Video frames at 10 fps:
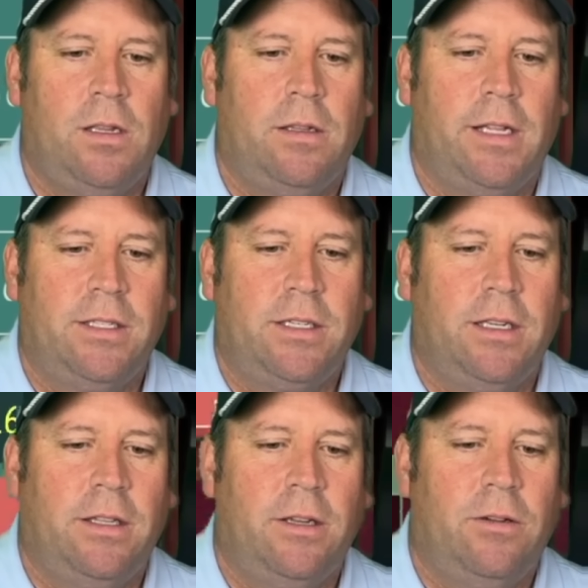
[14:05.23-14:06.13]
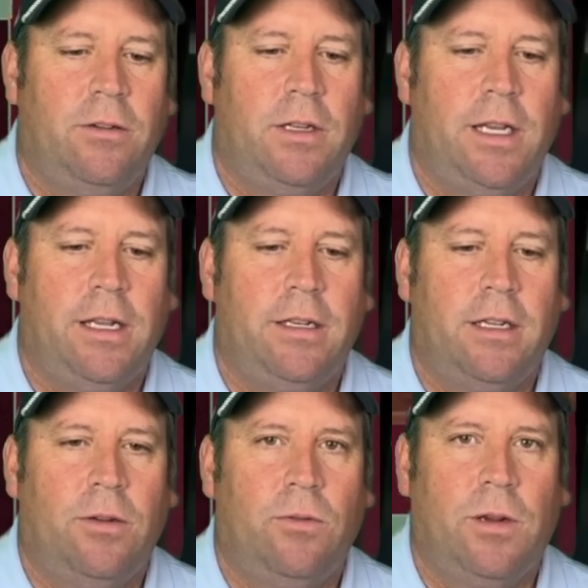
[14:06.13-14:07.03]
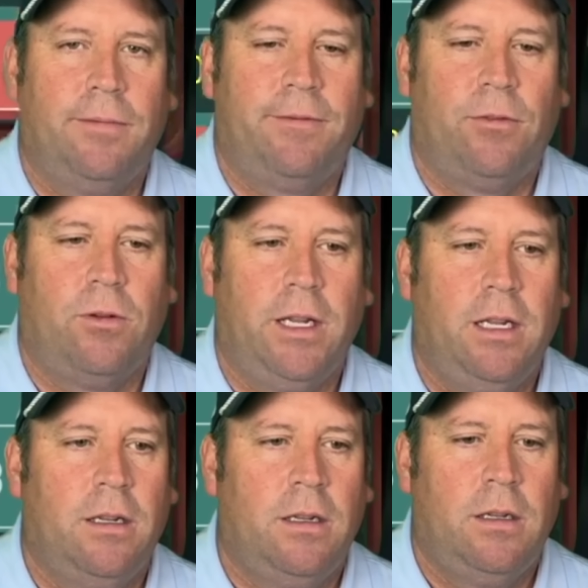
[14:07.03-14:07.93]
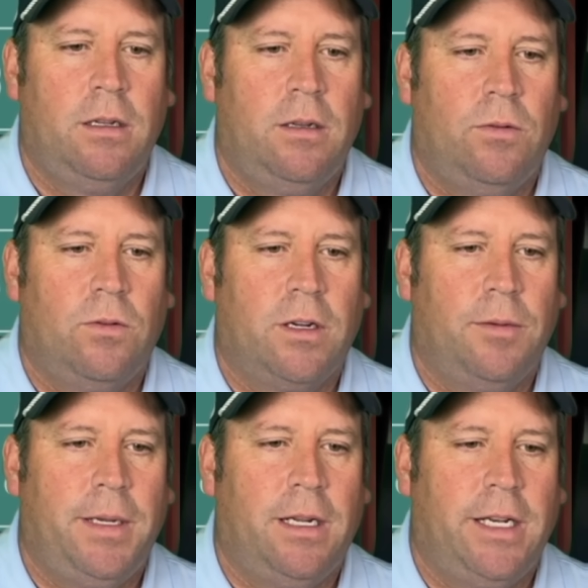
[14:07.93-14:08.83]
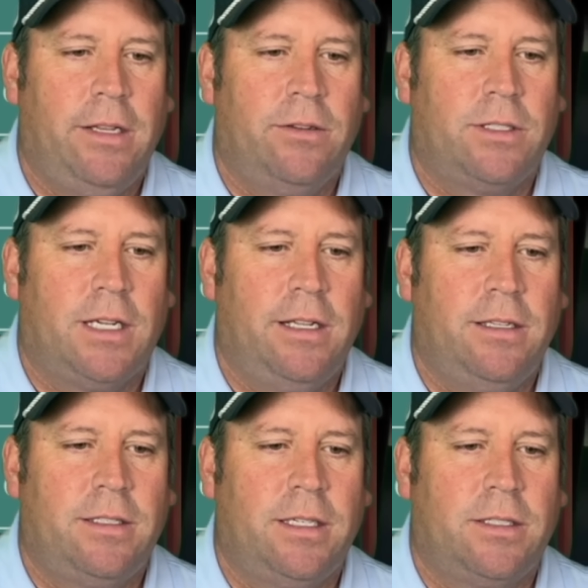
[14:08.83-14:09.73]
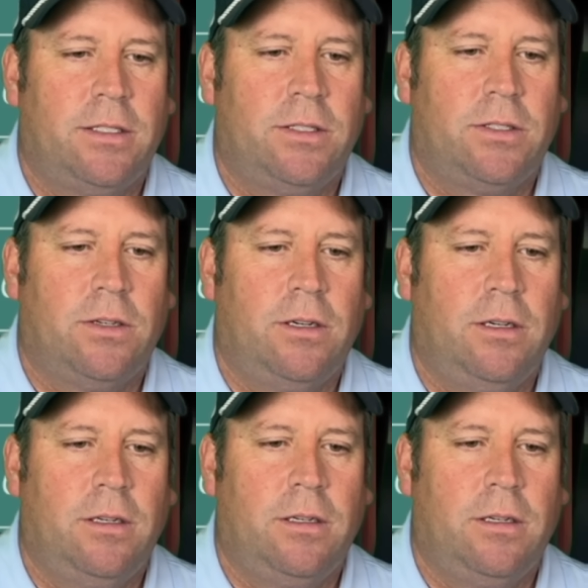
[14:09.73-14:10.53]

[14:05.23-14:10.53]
That's good though. And uh, we're up 40. We're going to be on either side of the six to start.